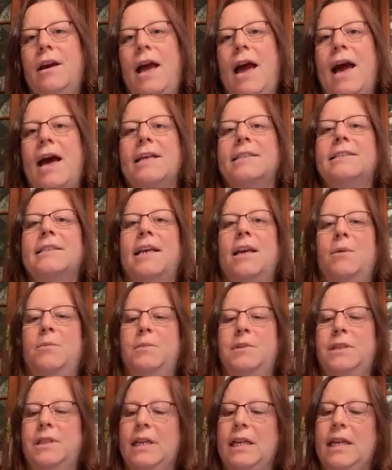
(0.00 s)
ask
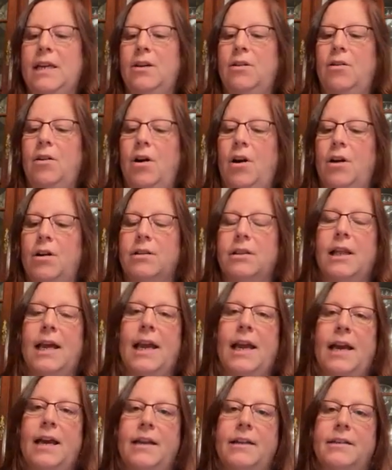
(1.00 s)
him to heal our
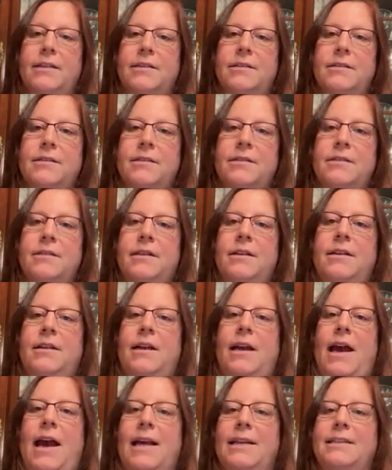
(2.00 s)
land,
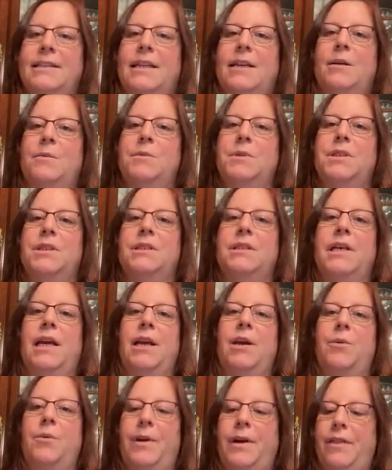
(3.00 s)
ask him to
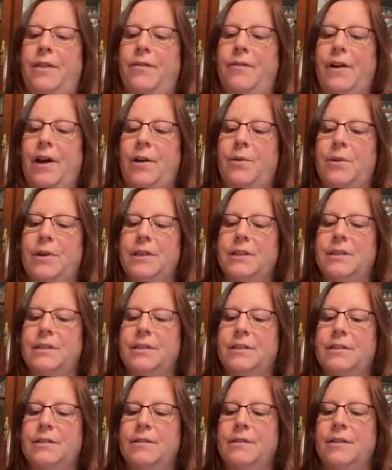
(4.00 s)
take away the
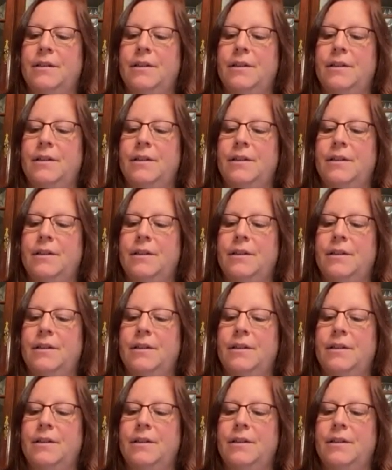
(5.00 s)
virus,